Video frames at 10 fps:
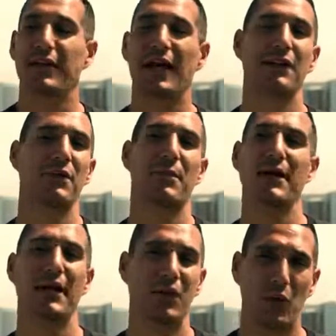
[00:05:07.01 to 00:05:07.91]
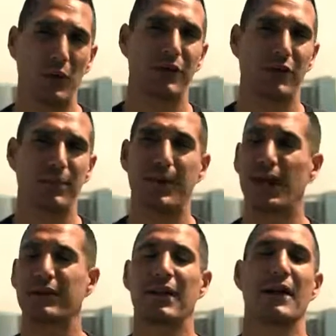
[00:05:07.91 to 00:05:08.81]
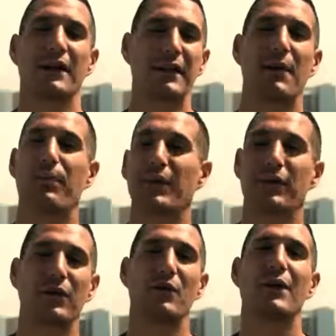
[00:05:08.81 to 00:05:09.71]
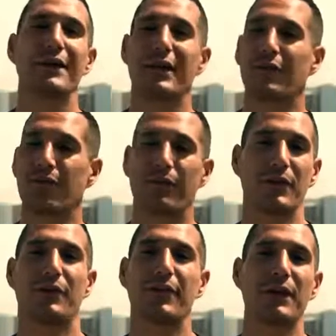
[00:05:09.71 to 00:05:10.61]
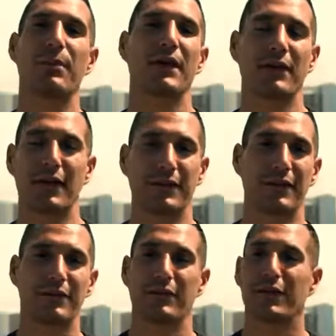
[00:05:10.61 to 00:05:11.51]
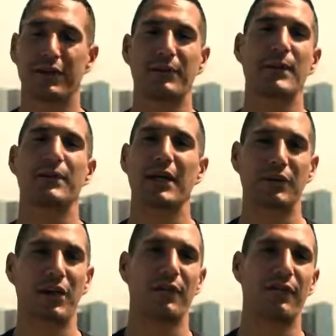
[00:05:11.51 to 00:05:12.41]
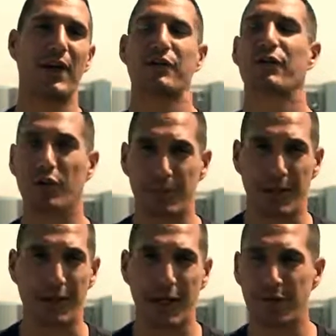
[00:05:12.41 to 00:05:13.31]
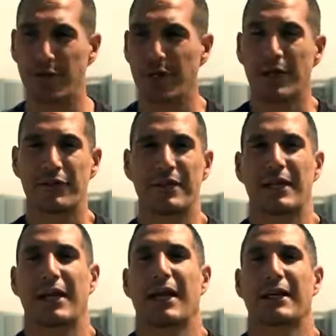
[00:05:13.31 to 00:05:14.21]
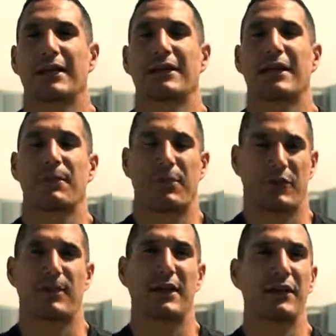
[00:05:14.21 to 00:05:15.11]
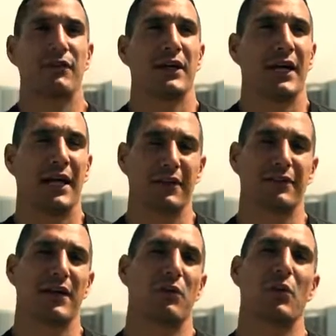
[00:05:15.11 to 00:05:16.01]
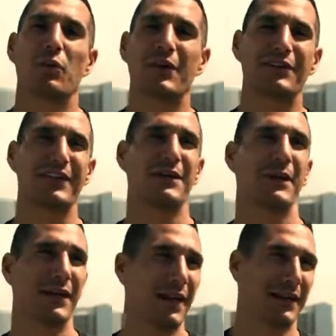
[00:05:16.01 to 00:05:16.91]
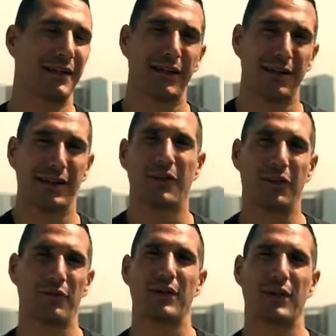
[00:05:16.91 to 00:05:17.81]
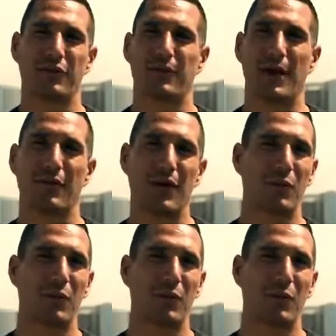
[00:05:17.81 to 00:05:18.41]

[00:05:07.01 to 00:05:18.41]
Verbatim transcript: Yeah, you might not know what to expect. Yeah, but you know what? In, think about it like this, right? Sometimes I try to fast forward my life so that I can get perspective. And I say, well, what's it going to be like in, in, in three years from now, right?